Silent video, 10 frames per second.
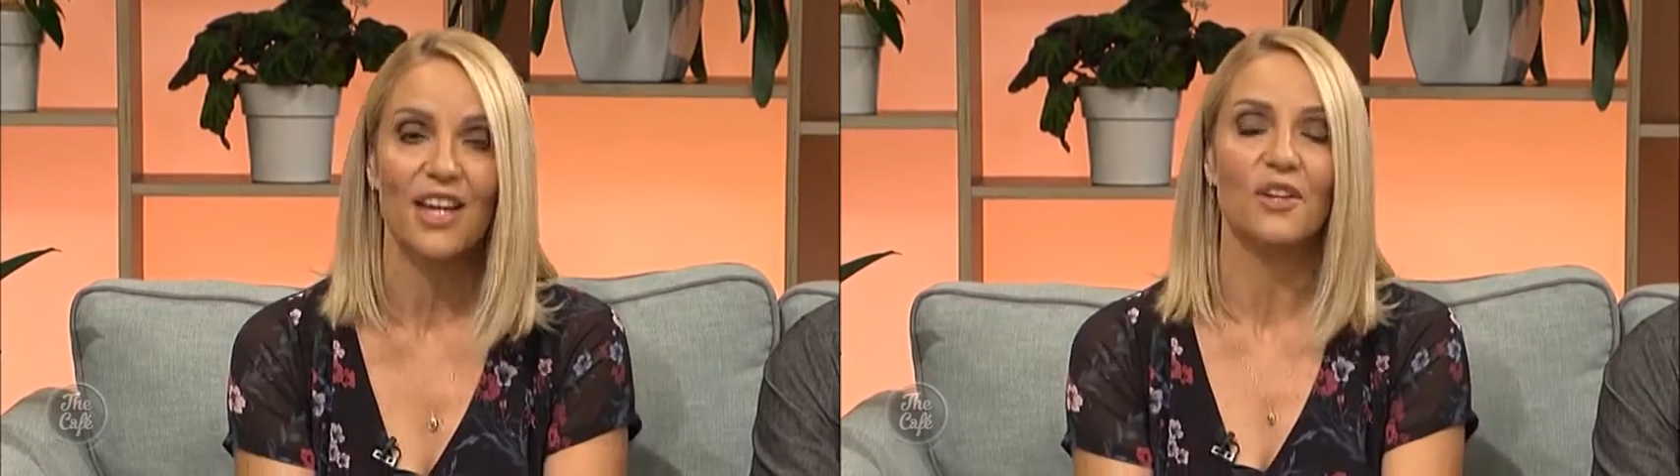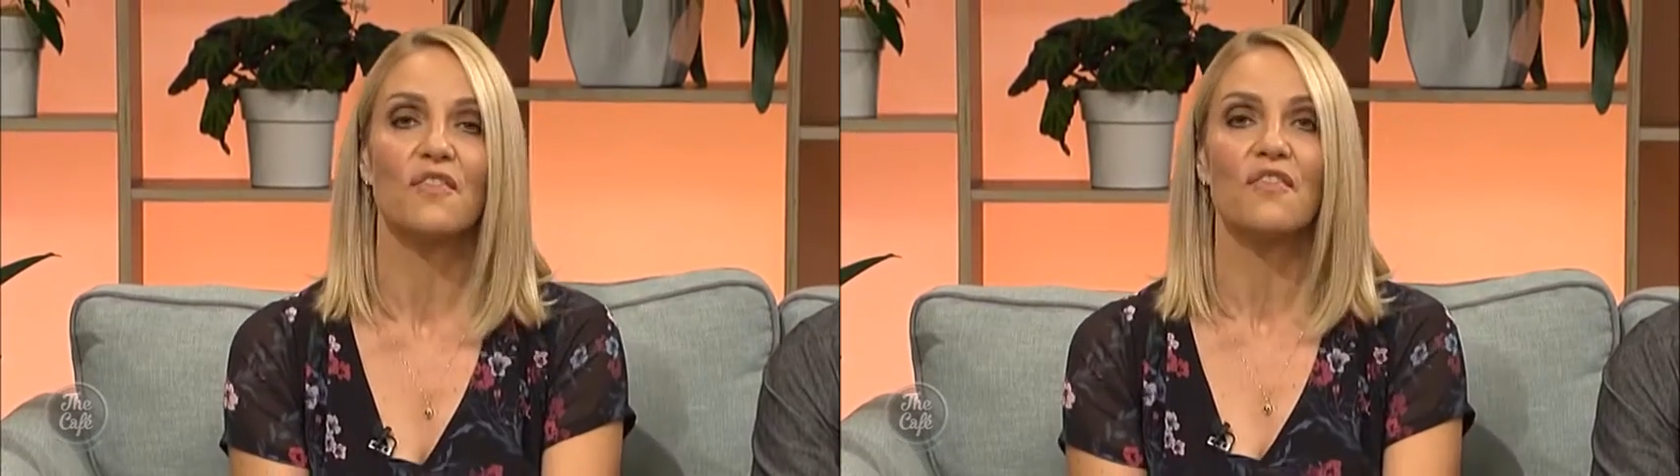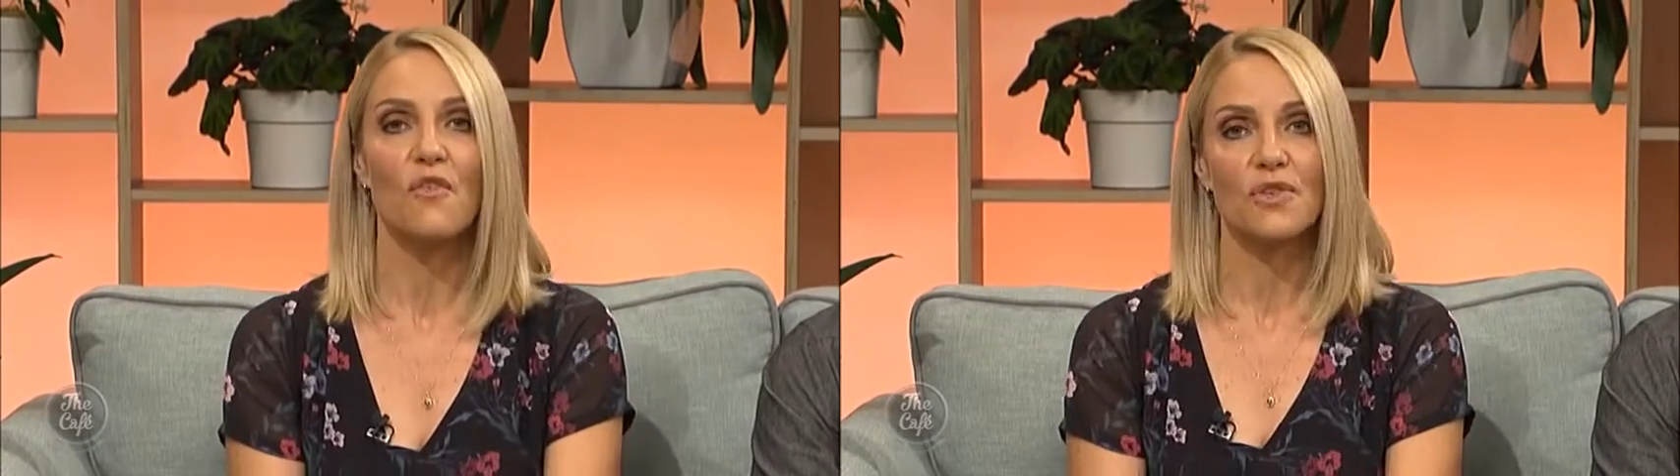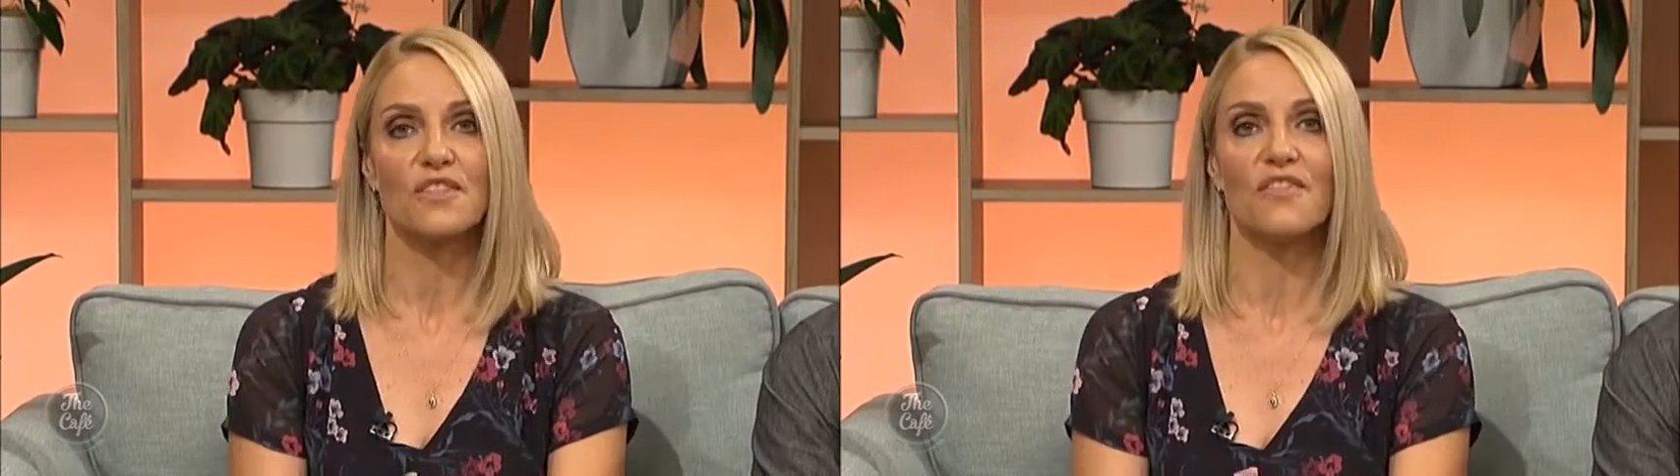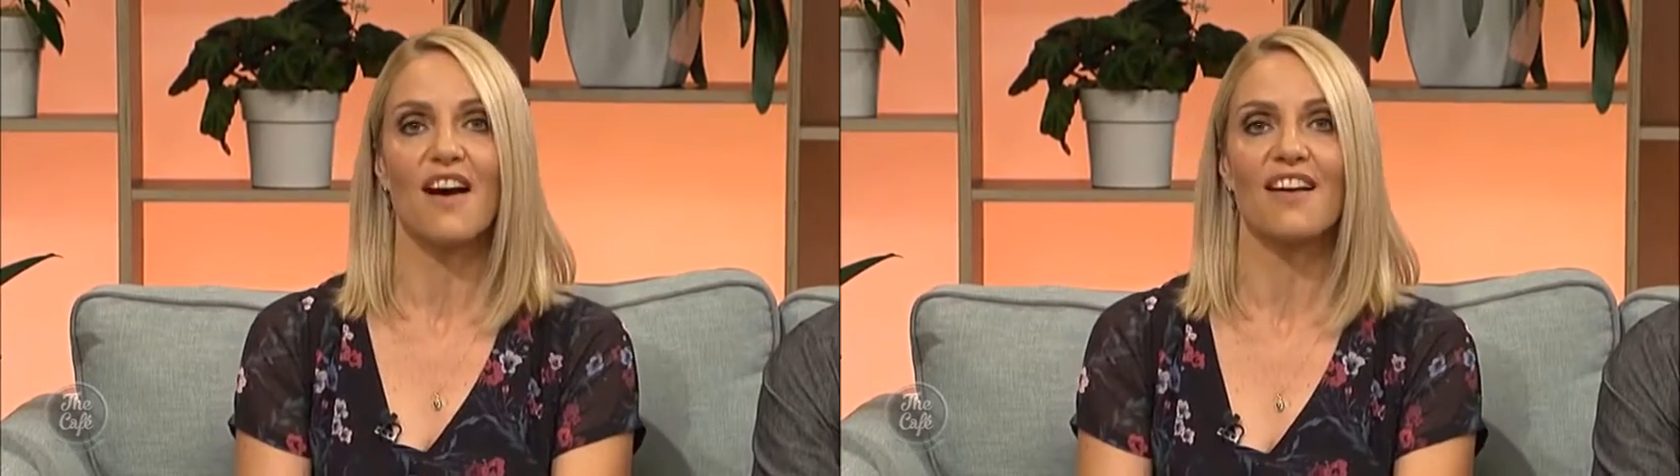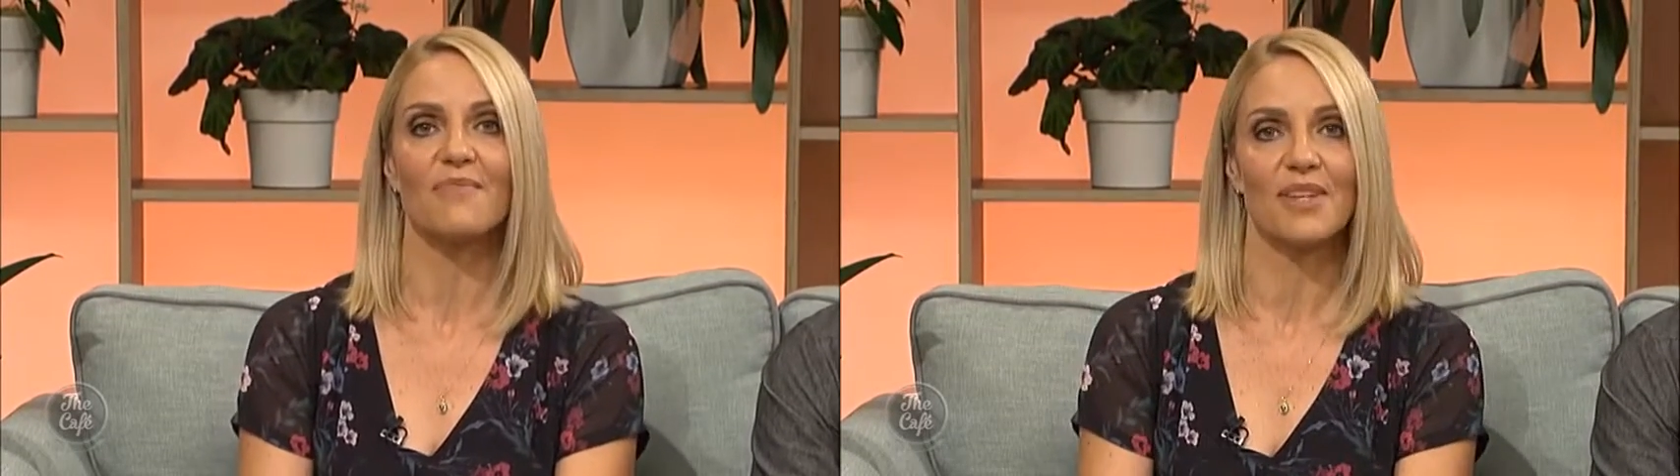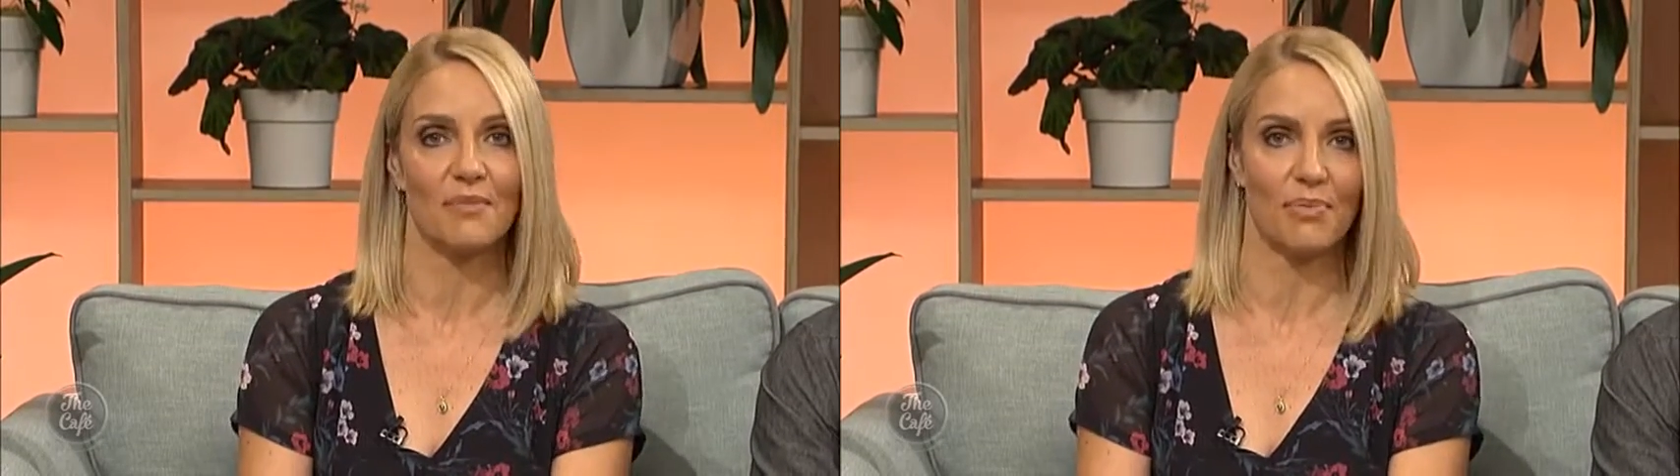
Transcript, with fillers: in her 45-minute